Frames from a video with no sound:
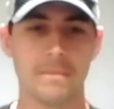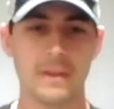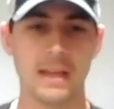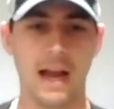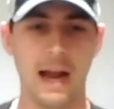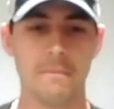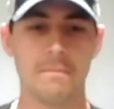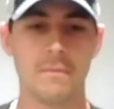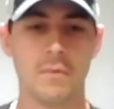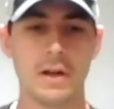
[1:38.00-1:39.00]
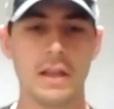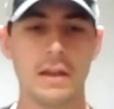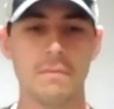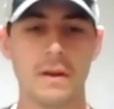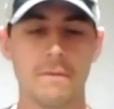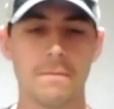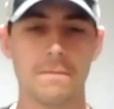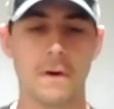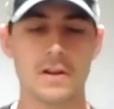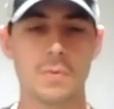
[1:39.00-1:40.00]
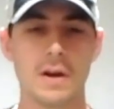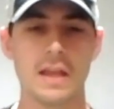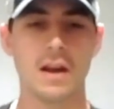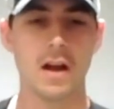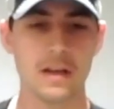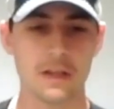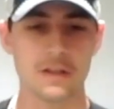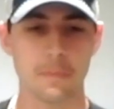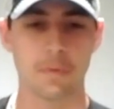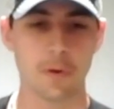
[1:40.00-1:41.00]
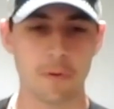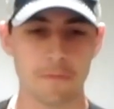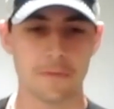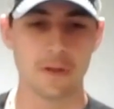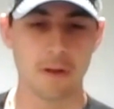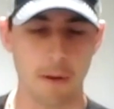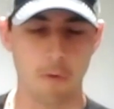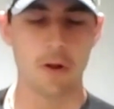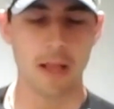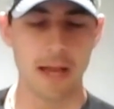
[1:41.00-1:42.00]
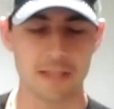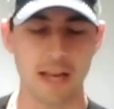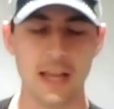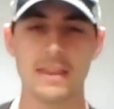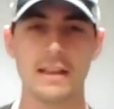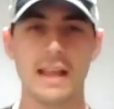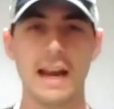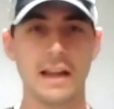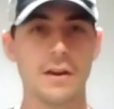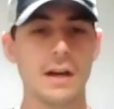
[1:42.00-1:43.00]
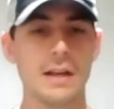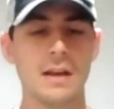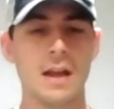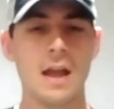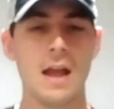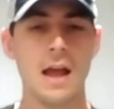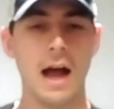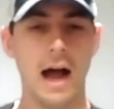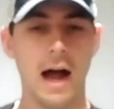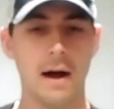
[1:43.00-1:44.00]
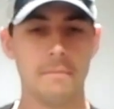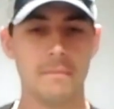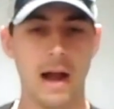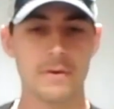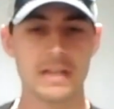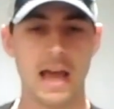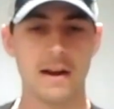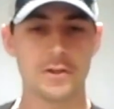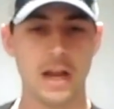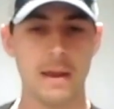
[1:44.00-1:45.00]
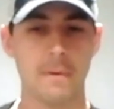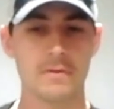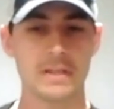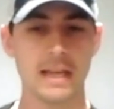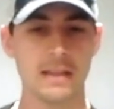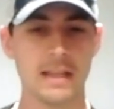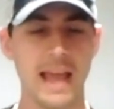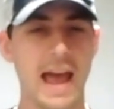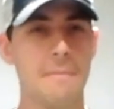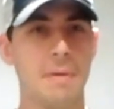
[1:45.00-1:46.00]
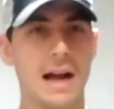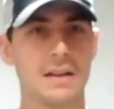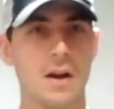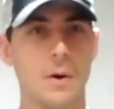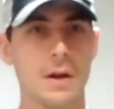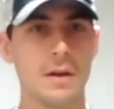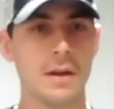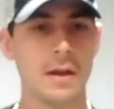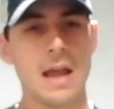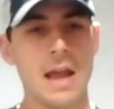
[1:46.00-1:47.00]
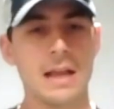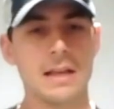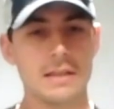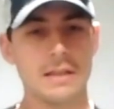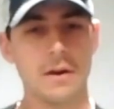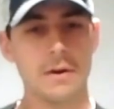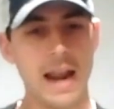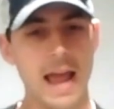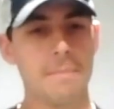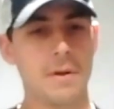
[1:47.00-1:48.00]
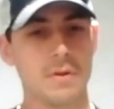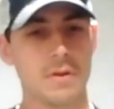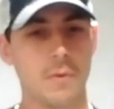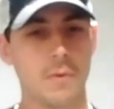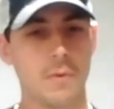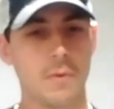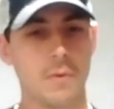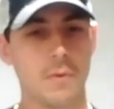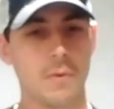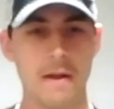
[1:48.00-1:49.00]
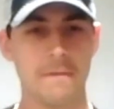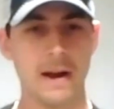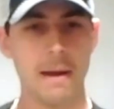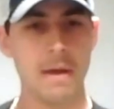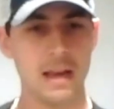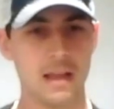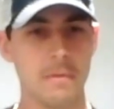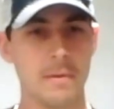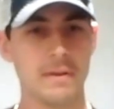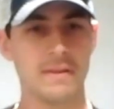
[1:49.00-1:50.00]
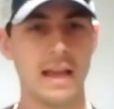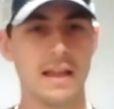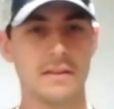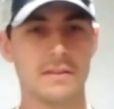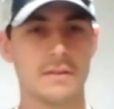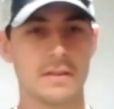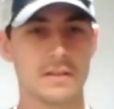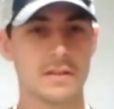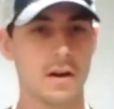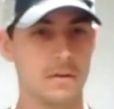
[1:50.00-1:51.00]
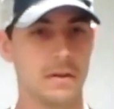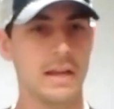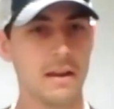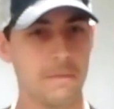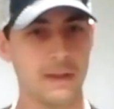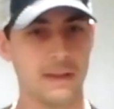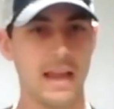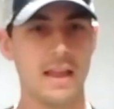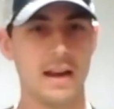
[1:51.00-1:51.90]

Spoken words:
I really first wanted to get on to prove more or less than anything that I could. I was out of shape. I was getting the dad bod going, not happy with the way I looked. My wife and I made a commitment together to start getting fit together.